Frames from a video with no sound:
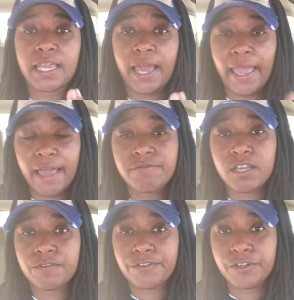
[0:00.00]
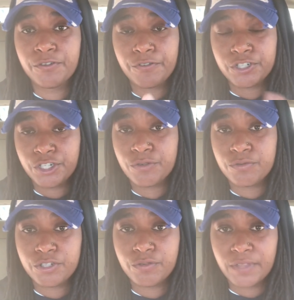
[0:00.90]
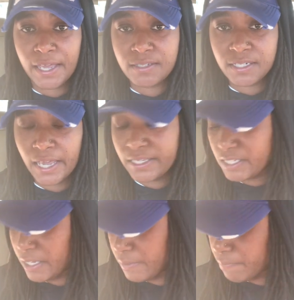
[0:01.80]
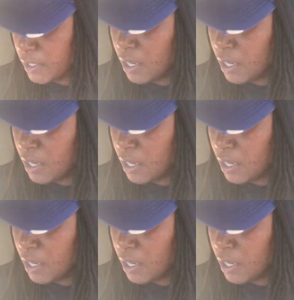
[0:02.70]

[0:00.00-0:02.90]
that I have done for you for June 2019.